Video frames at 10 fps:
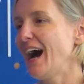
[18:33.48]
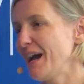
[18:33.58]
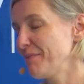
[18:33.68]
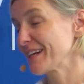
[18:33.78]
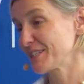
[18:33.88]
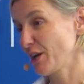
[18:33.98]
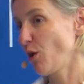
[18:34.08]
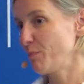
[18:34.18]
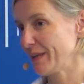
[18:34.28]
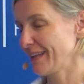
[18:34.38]
I'm actually
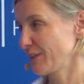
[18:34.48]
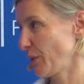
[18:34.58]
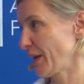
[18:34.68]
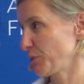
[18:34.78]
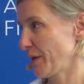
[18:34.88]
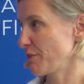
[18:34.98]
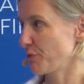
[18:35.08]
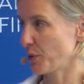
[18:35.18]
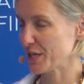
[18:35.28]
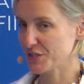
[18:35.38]
hoping that
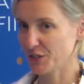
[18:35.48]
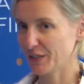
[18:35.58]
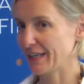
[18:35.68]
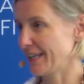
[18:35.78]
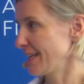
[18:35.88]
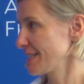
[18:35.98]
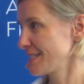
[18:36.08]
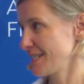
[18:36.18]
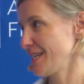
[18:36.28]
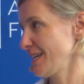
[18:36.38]
2024 is not going to
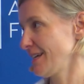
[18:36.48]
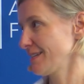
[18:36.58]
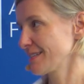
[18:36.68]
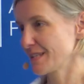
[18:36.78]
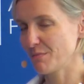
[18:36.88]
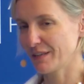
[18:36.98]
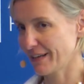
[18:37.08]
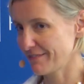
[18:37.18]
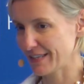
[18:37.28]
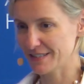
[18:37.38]
see similar
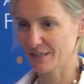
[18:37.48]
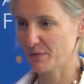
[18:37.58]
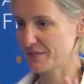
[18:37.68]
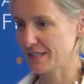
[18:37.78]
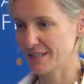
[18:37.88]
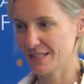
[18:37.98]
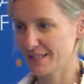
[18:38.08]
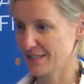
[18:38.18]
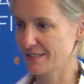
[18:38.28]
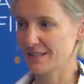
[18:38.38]
events that we've seen
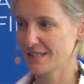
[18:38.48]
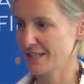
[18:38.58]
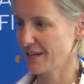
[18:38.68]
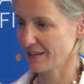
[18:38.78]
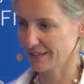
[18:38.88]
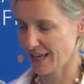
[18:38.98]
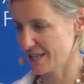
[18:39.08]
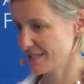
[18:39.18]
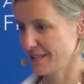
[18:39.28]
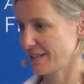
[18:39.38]
this year and
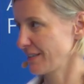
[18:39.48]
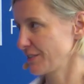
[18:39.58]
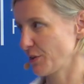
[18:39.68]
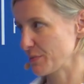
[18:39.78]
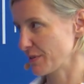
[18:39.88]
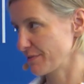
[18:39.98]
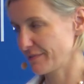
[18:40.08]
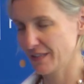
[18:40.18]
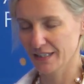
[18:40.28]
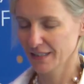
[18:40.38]
last year in terms of
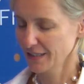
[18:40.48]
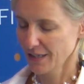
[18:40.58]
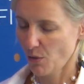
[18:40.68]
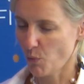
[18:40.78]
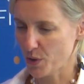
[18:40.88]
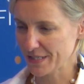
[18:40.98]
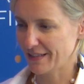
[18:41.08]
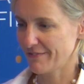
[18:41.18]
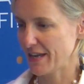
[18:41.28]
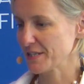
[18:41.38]
wars
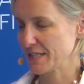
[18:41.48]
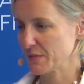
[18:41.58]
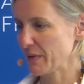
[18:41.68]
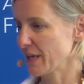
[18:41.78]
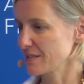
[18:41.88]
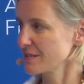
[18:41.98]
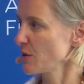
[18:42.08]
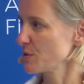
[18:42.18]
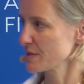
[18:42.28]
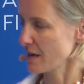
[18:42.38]
and invasions, because
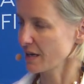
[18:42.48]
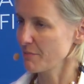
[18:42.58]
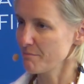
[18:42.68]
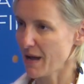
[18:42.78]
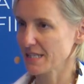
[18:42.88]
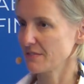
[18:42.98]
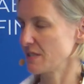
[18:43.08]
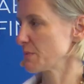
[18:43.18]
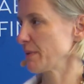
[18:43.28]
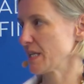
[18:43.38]
those are massive
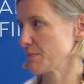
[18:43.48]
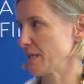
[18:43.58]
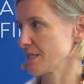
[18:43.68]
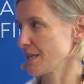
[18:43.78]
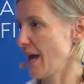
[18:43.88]
displacements.